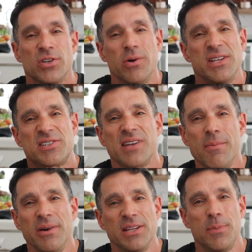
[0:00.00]
So in
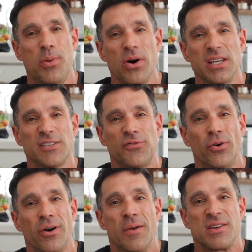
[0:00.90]
summary, the book is
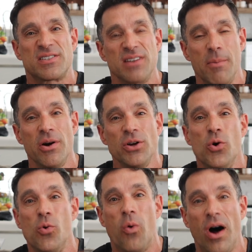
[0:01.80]
for someone
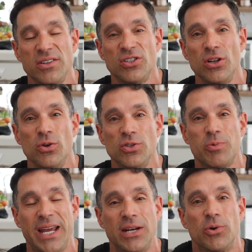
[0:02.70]
who wants to lose
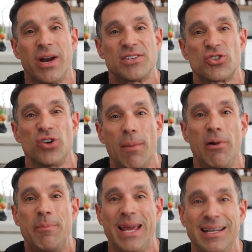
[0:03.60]
weight or has
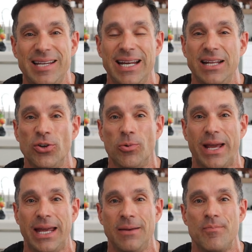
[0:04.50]
trouble maintaining their
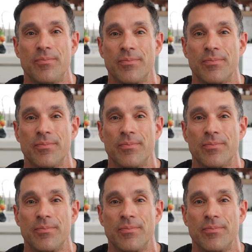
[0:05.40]
weight,